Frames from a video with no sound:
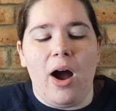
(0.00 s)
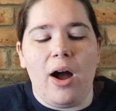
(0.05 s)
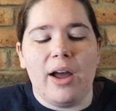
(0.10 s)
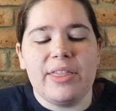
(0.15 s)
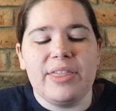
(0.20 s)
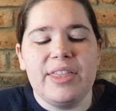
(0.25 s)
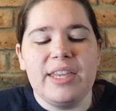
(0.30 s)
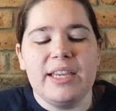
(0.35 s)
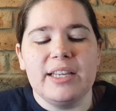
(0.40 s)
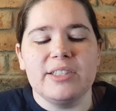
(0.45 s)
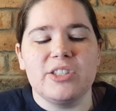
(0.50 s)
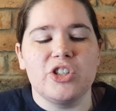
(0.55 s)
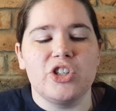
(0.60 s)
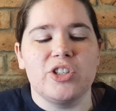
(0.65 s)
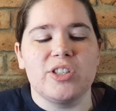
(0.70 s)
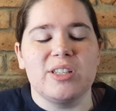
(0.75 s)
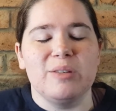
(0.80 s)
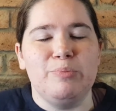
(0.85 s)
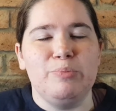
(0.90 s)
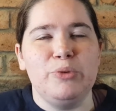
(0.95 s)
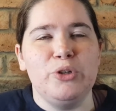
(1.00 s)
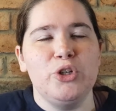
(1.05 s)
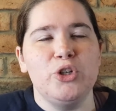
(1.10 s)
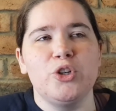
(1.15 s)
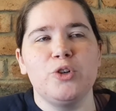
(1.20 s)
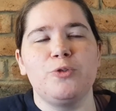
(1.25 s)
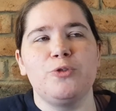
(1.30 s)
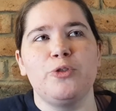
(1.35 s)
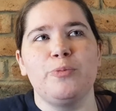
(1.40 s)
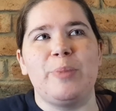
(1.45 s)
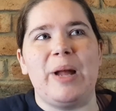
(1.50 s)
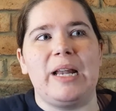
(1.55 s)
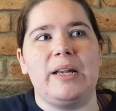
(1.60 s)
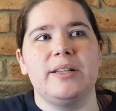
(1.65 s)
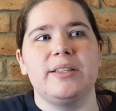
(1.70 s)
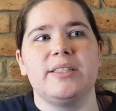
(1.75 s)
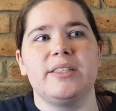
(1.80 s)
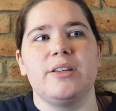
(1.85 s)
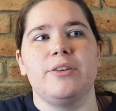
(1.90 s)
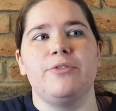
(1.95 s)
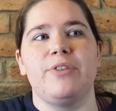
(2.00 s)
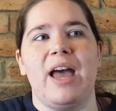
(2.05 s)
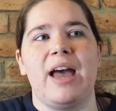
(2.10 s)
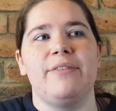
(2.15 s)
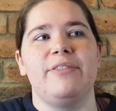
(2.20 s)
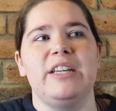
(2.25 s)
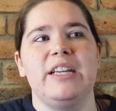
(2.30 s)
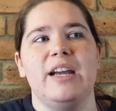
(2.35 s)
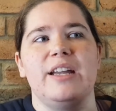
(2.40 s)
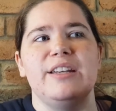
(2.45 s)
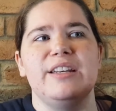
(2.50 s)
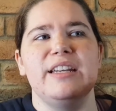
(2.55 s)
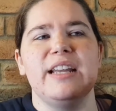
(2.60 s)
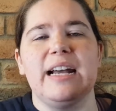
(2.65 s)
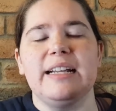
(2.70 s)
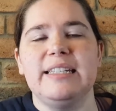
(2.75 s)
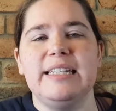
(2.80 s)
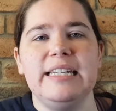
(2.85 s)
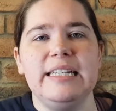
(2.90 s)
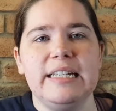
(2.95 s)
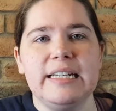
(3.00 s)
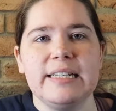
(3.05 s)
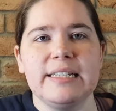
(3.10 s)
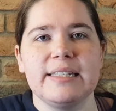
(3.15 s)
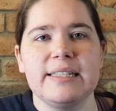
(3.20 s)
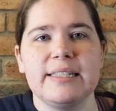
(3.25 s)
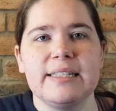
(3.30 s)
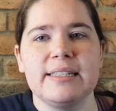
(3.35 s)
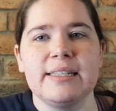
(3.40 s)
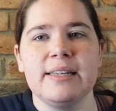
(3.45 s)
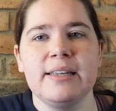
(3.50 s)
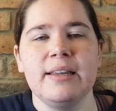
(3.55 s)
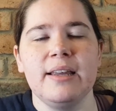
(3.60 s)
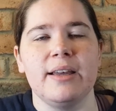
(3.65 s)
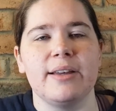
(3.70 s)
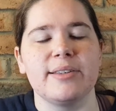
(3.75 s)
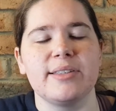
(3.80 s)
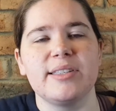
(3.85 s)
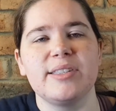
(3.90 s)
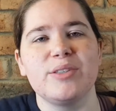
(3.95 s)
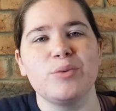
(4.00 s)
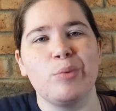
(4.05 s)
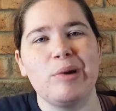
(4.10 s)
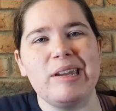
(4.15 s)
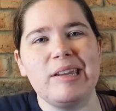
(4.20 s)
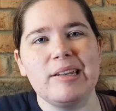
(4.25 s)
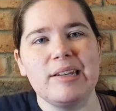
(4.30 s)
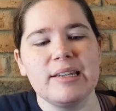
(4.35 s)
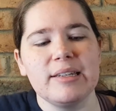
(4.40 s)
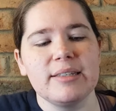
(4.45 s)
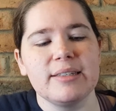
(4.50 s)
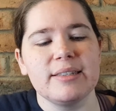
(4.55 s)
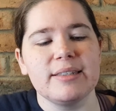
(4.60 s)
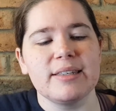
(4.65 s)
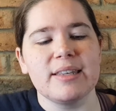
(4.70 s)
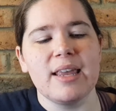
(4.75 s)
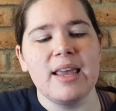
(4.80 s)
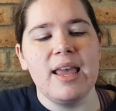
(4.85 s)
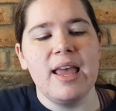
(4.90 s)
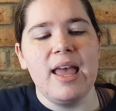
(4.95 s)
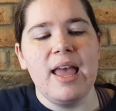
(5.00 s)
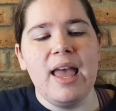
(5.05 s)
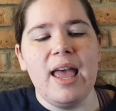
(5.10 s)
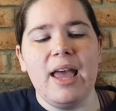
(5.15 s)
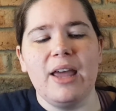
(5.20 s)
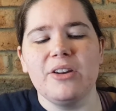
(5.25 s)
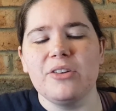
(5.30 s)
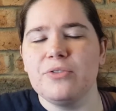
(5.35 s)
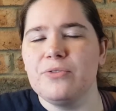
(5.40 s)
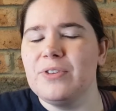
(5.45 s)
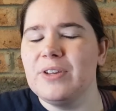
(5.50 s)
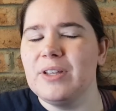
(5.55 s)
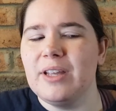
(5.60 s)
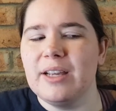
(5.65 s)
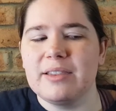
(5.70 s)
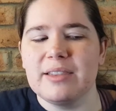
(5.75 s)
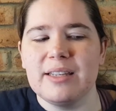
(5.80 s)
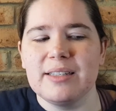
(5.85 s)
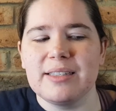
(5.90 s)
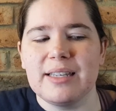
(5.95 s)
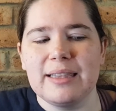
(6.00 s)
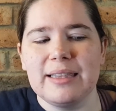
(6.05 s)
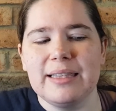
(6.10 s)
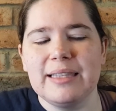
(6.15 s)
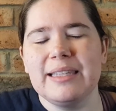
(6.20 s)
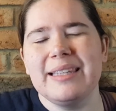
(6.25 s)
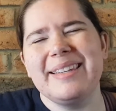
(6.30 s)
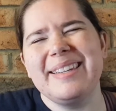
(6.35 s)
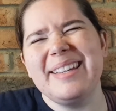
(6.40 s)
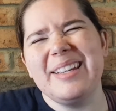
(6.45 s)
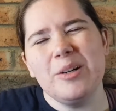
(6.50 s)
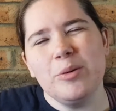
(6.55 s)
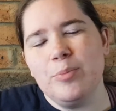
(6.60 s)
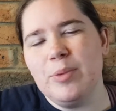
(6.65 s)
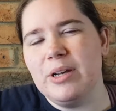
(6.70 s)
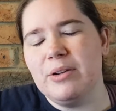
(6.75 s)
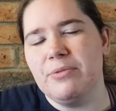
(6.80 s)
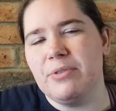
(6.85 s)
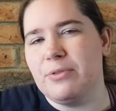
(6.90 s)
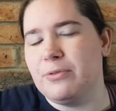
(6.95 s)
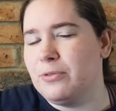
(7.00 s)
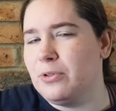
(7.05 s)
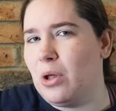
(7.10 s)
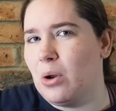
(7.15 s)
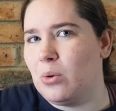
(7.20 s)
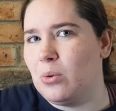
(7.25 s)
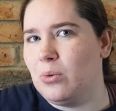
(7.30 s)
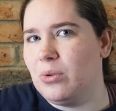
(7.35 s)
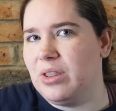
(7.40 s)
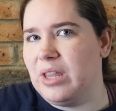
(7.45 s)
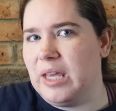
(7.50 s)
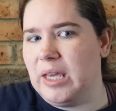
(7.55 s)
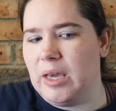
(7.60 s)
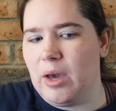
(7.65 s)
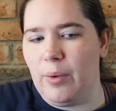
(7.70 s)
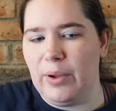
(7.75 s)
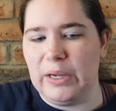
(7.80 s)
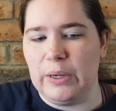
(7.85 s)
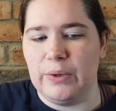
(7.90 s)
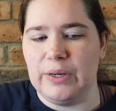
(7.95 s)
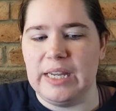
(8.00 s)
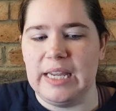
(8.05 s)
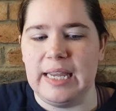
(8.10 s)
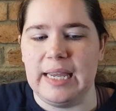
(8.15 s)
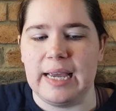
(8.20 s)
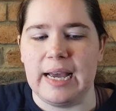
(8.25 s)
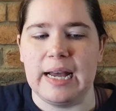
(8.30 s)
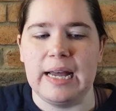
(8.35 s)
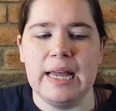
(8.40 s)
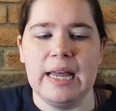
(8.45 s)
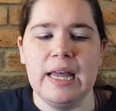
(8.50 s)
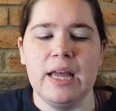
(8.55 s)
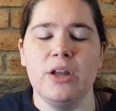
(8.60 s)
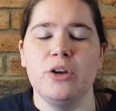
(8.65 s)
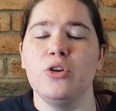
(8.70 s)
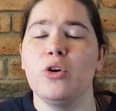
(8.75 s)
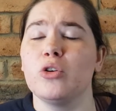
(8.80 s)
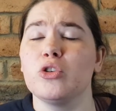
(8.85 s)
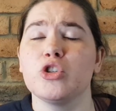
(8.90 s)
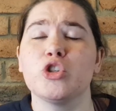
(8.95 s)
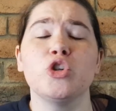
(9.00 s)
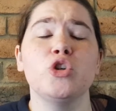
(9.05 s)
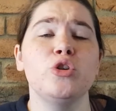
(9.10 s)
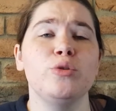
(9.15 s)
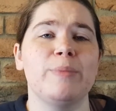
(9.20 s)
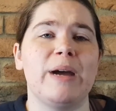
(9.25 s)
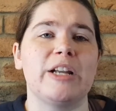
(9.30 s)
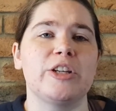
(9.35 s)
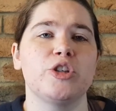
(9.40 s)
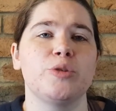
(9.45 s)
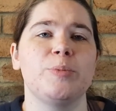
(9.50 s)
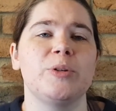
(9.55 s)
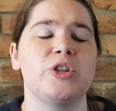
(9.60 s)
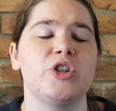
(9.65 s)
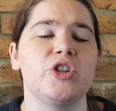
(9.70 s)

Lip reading: think it's just a beautiful balance of having a nuttiness, a sweetness. And I feel like there's a little bit of a floral thing going on here. Not too much, but